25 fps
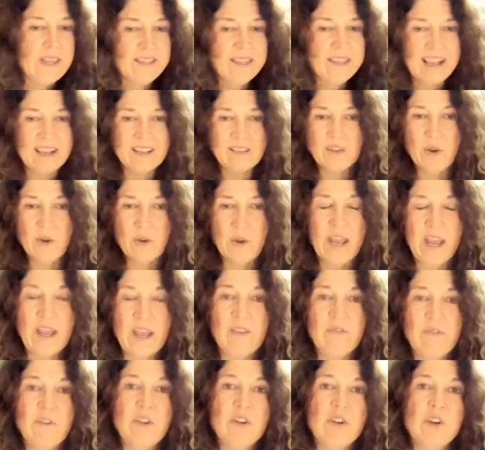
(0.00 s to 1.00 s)
That's okay.
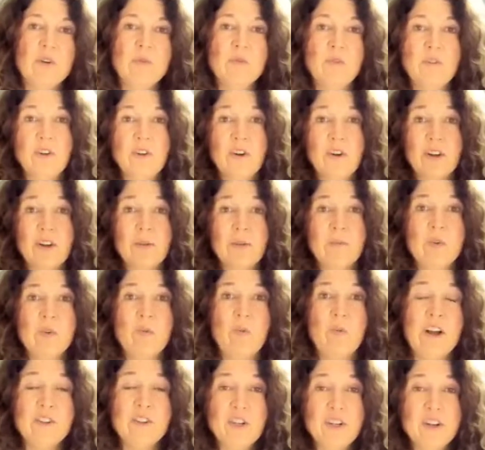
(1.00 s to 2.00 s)
If you don't, you're going to be
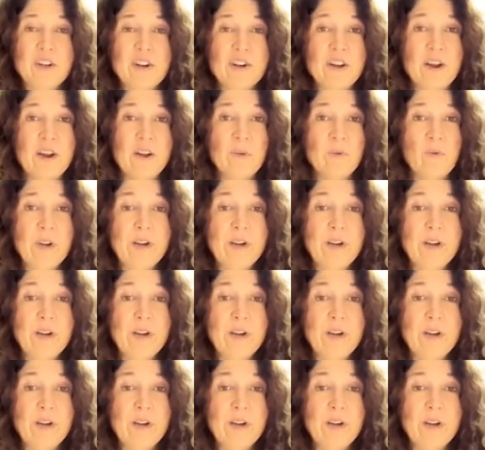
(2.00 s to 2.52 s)
watching it on